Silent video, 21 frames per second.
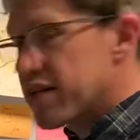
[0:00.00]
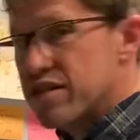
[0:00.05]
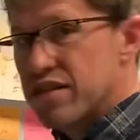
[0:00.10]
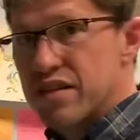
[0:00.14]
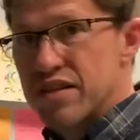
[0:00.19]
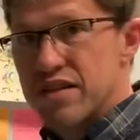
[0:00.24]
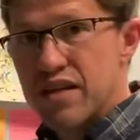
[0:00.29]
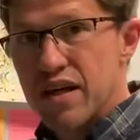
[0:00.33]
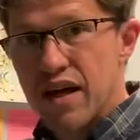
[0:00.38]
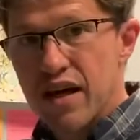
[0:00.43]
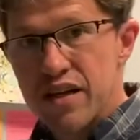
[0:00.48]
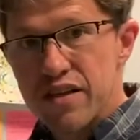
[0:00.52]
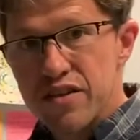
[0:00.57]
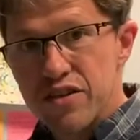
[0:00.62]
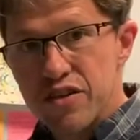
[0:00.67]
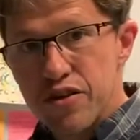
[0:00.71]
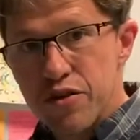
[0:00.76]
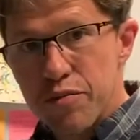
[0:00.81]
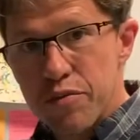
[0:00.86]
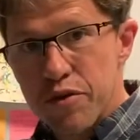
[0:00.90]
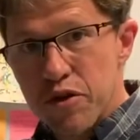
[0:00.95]
the size of
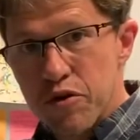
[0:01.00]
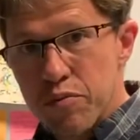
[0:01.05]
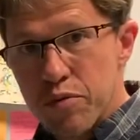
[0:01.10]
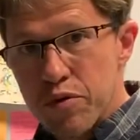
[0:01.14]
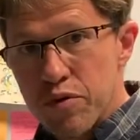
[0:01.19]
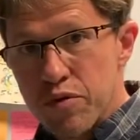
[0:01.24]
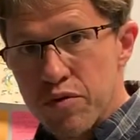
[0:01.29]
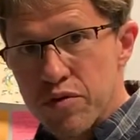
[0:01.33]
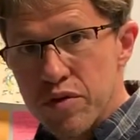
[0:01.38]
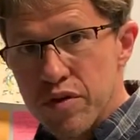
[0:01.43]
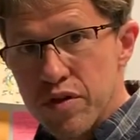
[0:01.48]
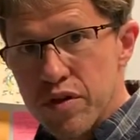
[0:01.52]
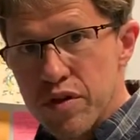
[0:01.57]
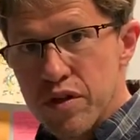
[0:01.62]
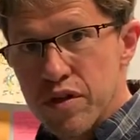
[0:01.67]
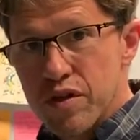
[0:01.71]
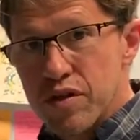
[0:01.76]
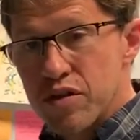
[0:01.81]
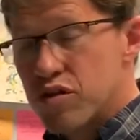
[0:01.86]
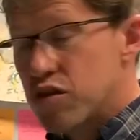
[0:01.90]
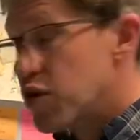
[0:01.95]
your pupil.
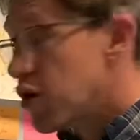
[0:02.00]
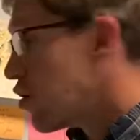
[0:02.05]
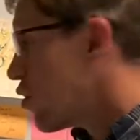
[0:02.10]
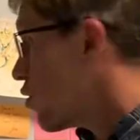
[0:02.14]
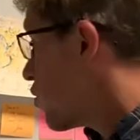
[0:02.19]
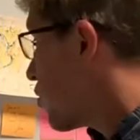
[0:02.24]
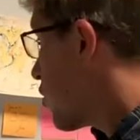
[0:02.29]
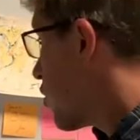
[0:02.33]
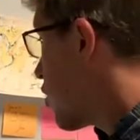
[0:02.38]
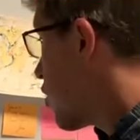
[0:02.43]
So